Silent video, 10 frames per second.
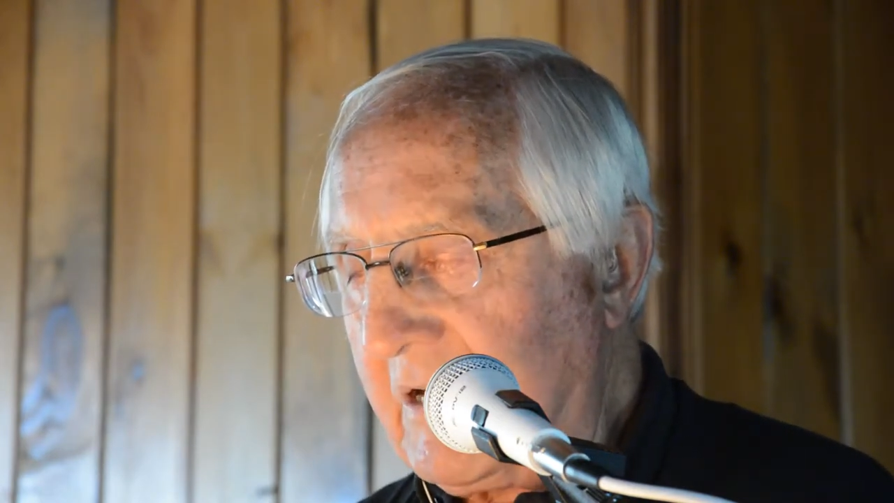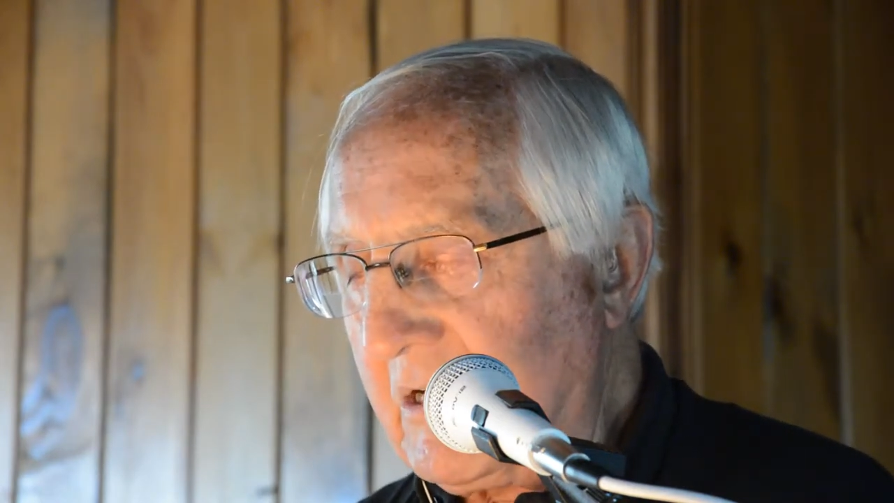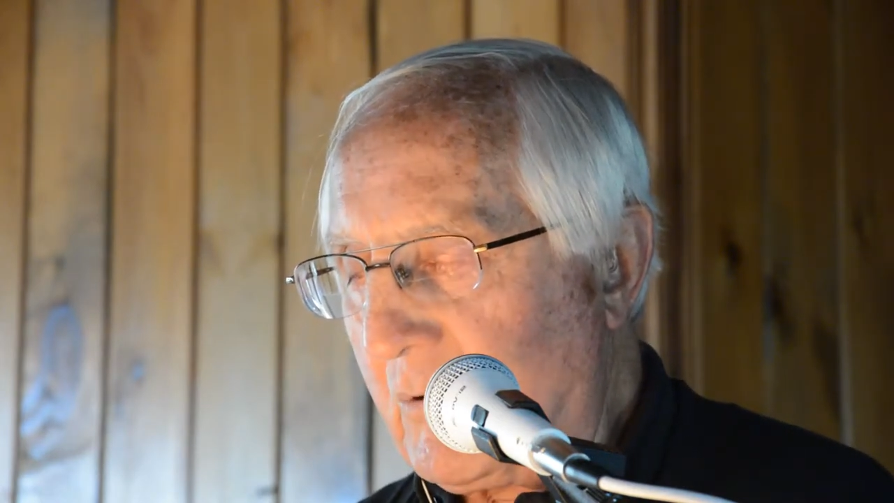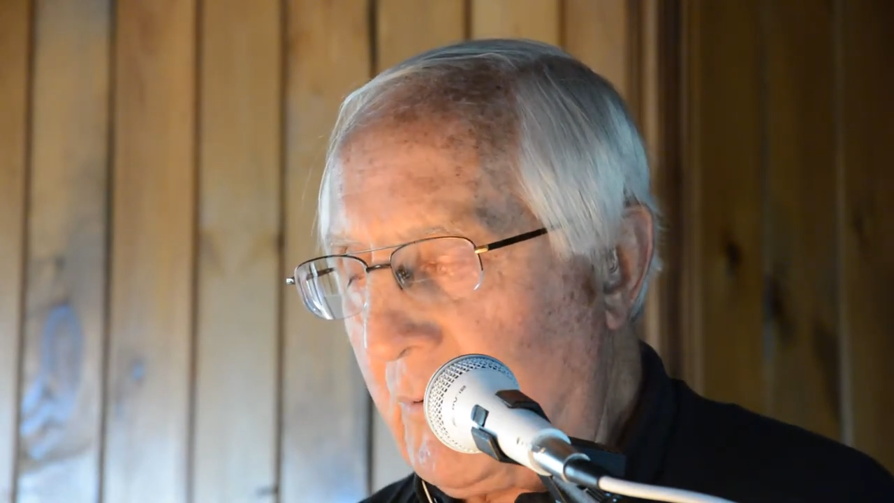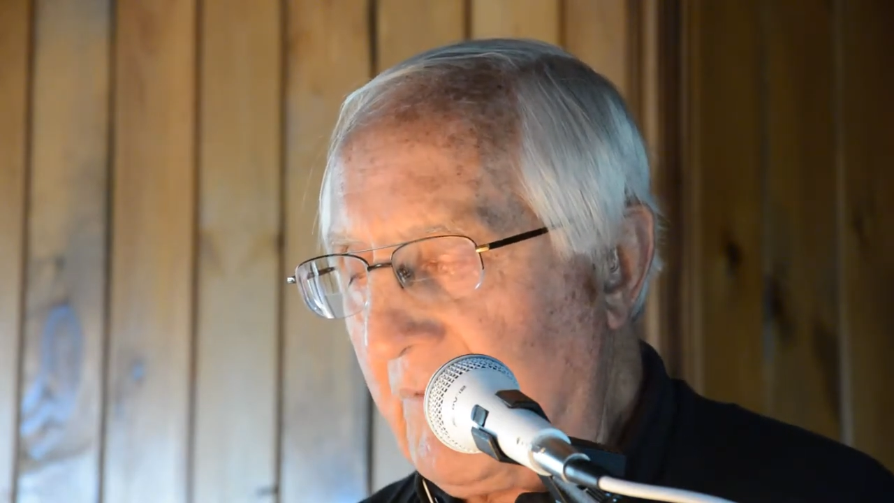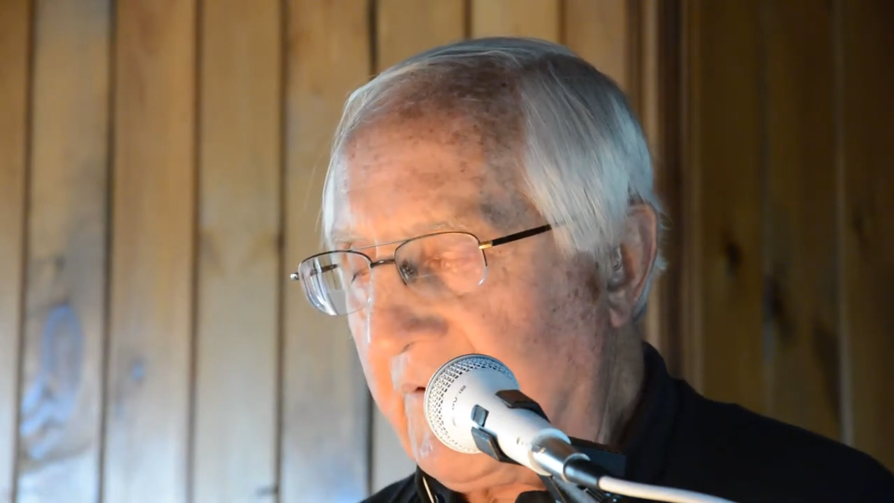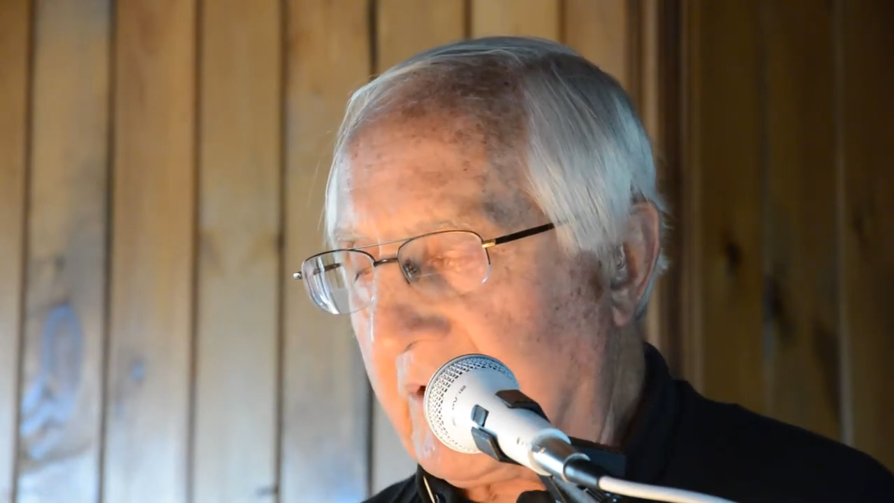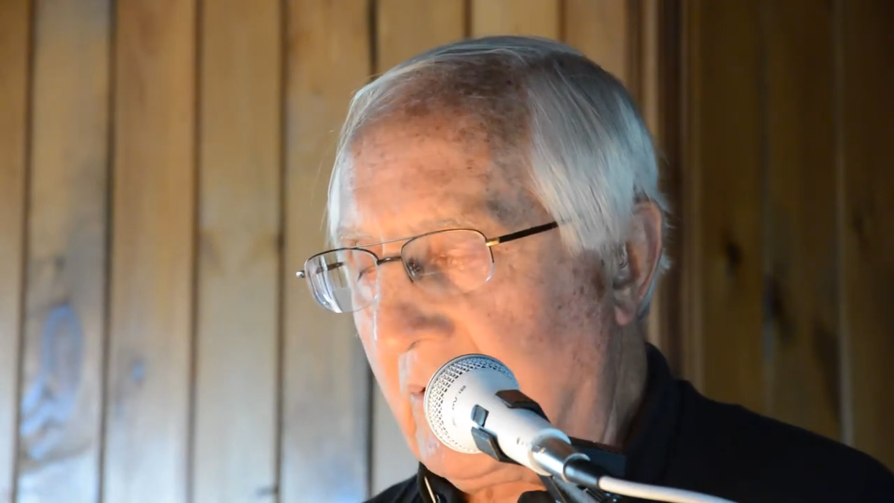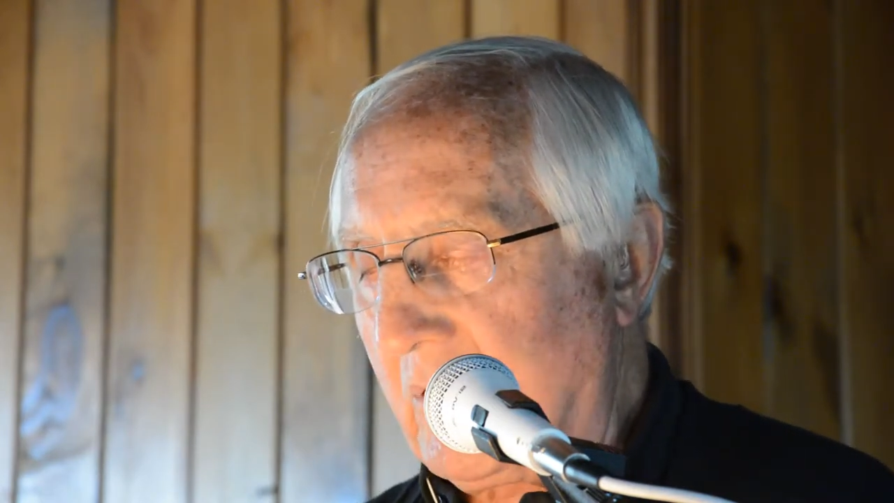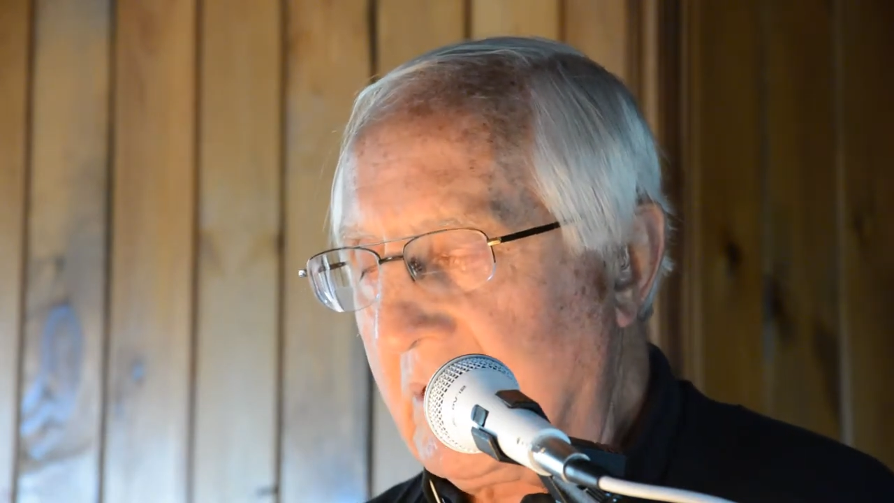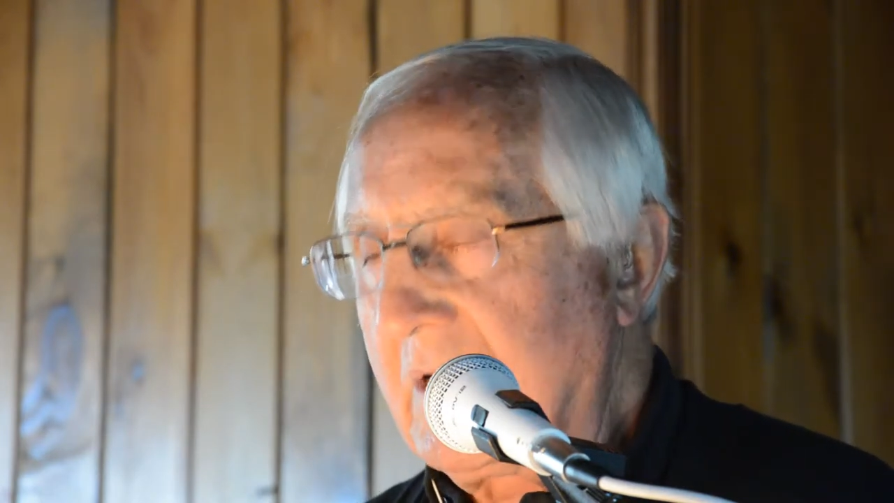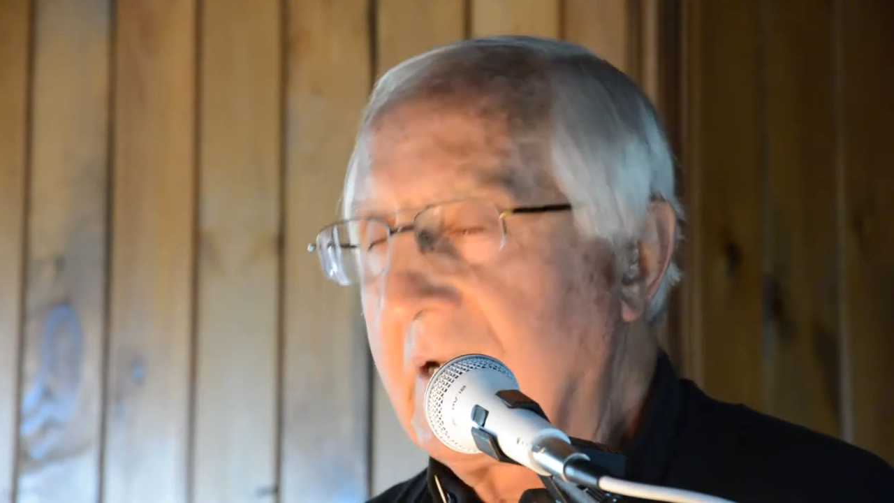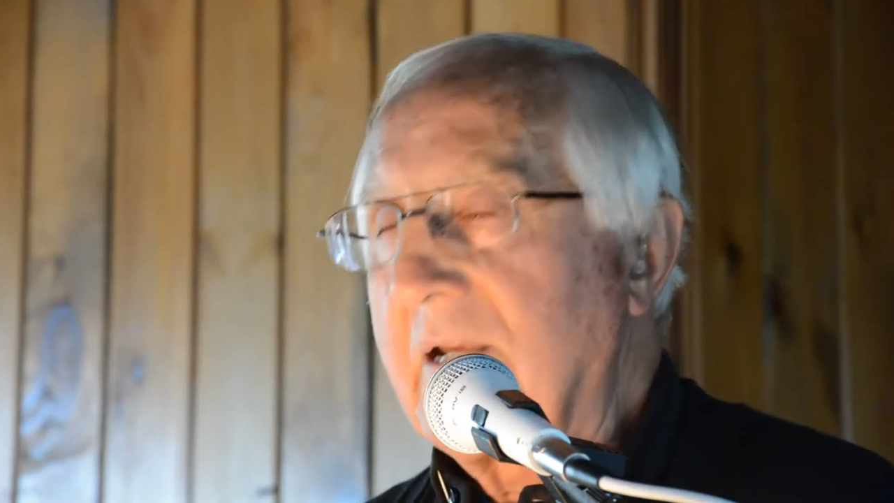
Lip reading: unequivocal